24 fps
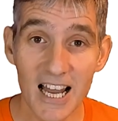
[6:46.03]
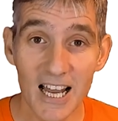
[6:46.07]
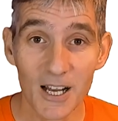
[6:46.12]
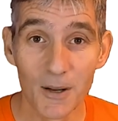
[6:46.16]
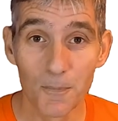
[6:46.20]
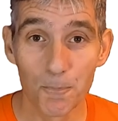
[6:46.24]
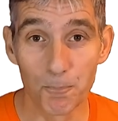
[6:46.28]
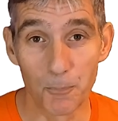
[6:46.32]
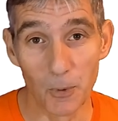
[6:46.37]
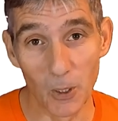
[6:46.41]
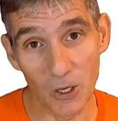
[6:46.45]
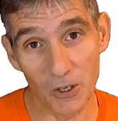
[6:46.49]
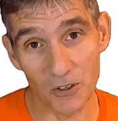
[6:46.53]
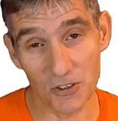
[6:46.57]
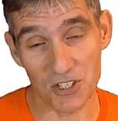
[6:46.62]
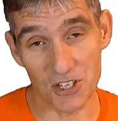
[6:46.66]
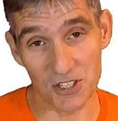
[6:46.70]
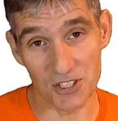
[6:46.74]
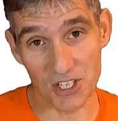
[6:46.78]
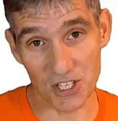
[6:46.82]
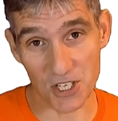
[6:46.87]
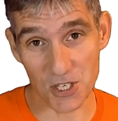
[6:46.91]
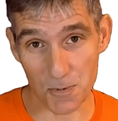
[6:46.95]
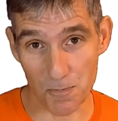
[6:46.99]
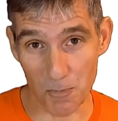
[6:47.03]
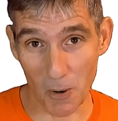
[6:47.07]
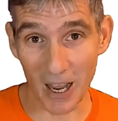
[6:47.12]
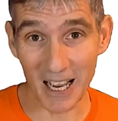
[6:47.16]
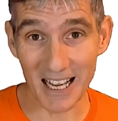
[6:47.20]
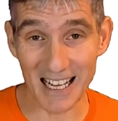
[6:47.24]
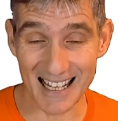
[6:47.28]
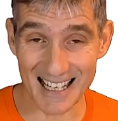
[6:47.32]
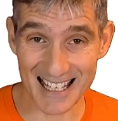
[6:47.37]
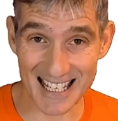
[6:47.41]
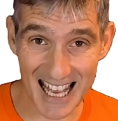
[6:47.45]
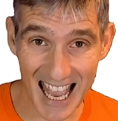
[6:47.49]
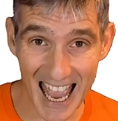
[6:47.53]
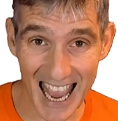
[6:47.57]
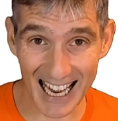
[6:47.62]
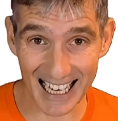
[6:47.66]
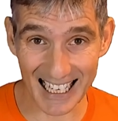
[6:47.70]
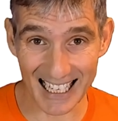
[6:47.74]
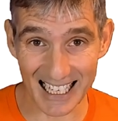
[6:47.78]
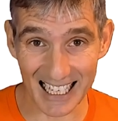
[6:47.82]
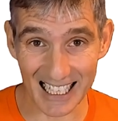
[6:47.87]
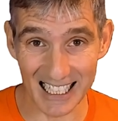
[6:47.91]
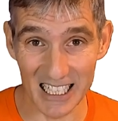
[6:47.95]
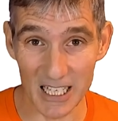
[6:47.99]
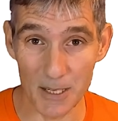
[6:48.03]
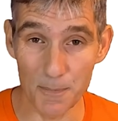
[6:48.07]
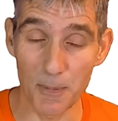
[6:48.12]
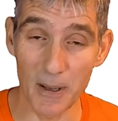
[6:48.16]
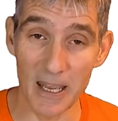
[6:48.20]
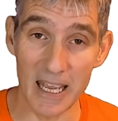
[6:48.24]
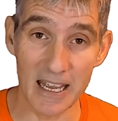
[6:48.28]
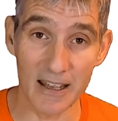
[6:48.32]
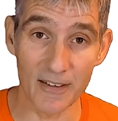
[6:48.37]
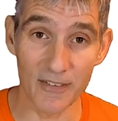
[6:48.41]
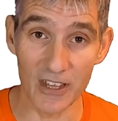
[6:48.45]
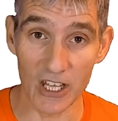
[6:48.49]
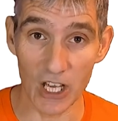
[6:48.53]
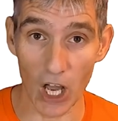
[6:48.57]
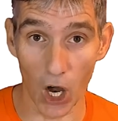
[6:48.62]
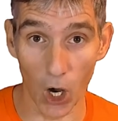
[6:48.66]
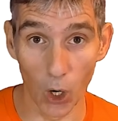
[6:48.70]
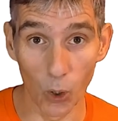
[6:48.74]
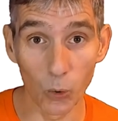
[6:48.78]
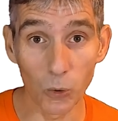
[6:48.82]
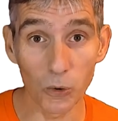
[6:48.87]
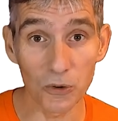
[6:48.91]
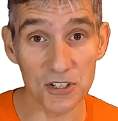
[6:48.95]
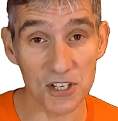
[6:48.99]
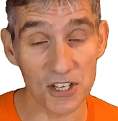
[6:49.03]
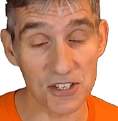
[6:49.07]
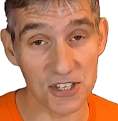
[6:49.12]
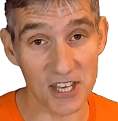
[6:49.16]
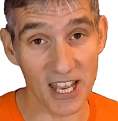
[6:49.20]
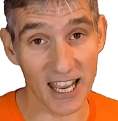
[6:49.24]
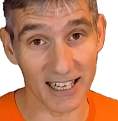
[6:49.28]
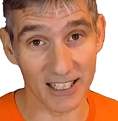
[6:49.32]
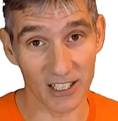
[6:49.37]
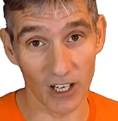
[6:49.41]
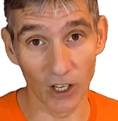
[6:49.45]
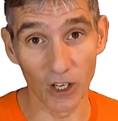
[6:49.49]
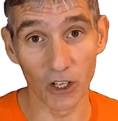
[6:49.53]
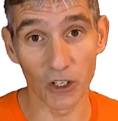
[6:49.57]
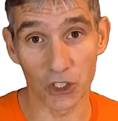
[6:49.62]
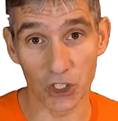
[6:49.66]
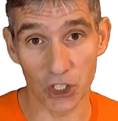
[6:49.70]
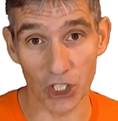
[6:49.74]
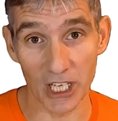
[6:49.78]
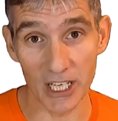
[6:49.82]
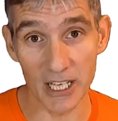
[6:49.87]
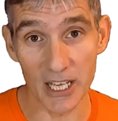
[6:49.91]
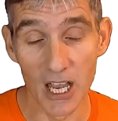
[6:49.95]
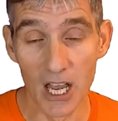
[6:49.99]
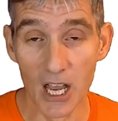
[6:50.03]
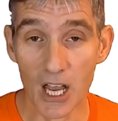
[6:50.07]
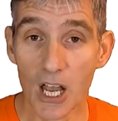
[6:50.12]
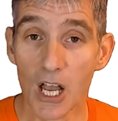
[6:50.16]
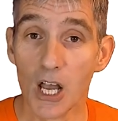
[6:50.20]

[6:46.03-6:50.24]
But despite technically being the older technology,